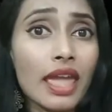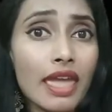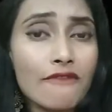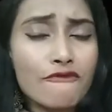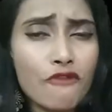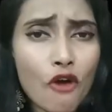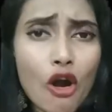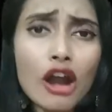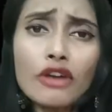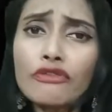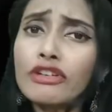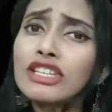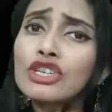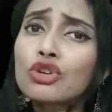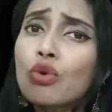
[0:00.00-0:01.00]
A word
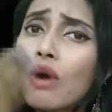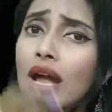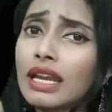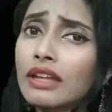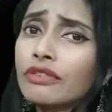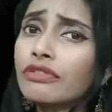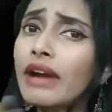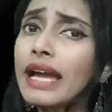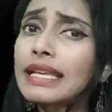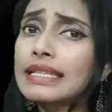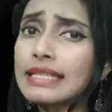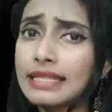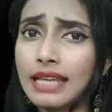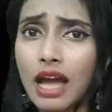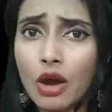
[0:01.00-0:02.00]
which
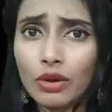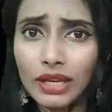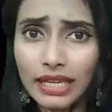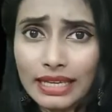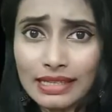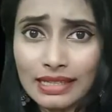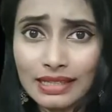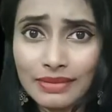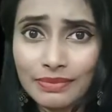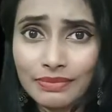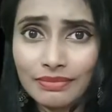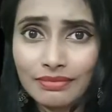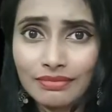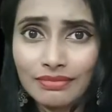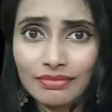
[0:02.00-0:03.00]
qualifies noun is,
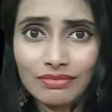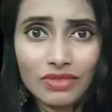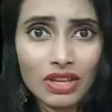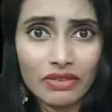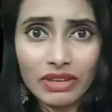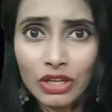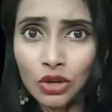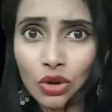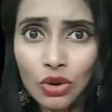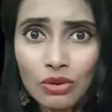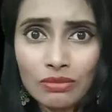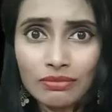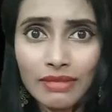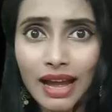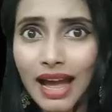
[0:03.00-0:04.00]
there we
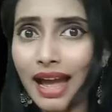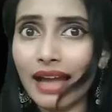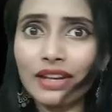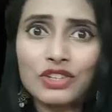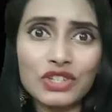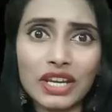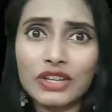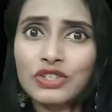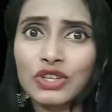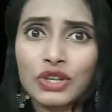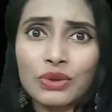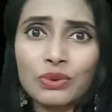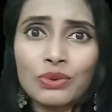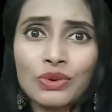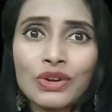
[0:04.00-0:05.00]
go,
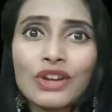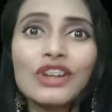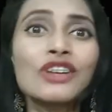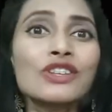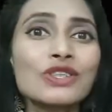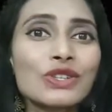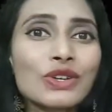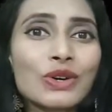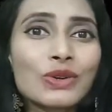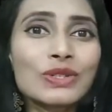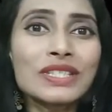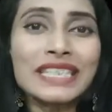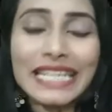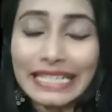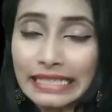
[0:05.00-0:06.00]
adjective. So
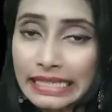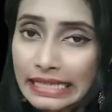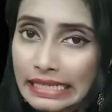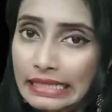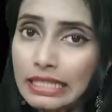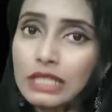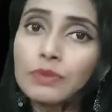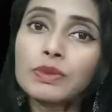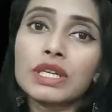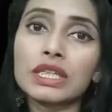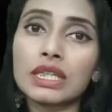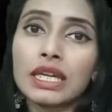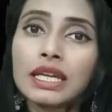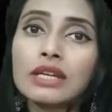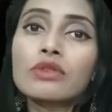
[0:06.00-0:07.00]
technically
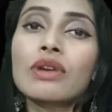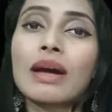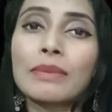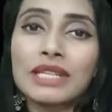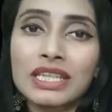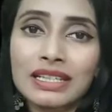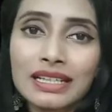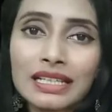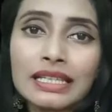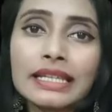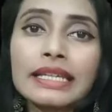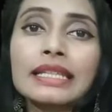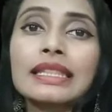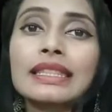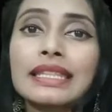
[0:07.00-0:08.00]
speaking,
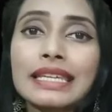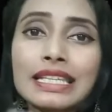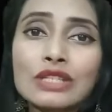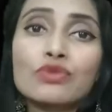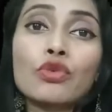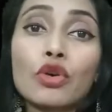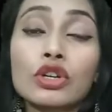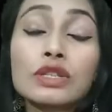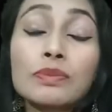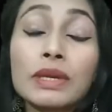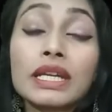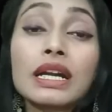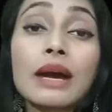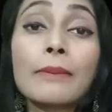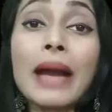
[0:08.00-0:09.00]
grammatically, these words
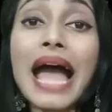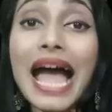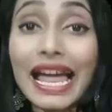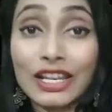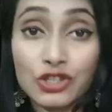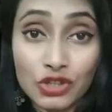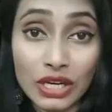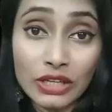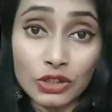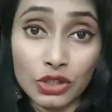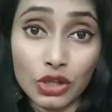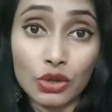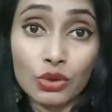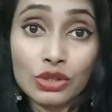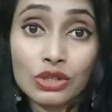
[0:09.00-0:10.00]
become
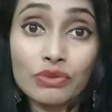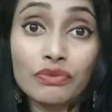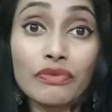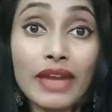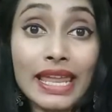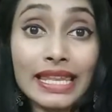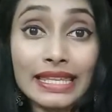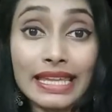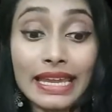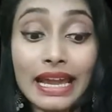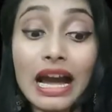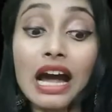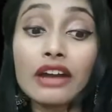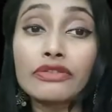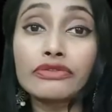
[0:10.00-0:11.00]
adjectives when they
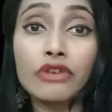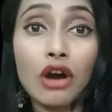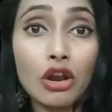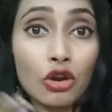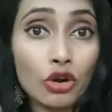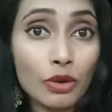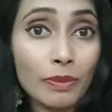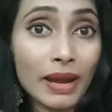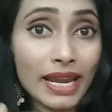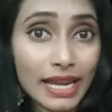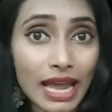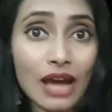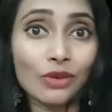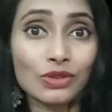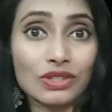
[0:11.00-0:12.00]
are followed by
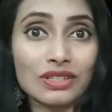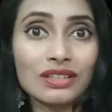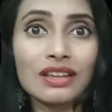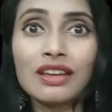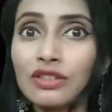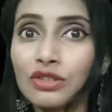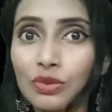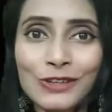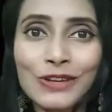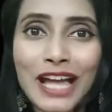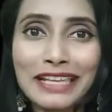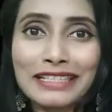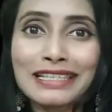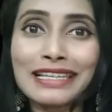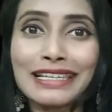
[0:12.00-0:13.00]
nouns. So
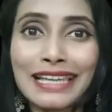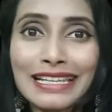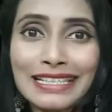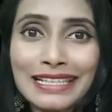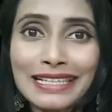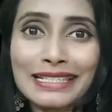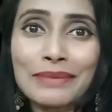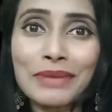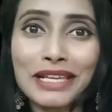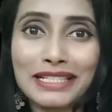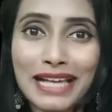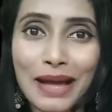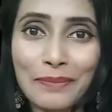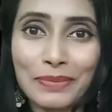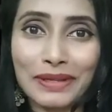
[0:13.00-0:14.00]
guys, let's see some
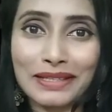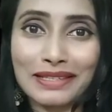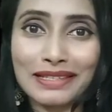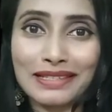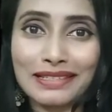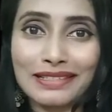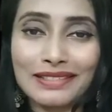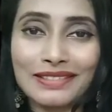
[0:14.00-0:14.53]
examples.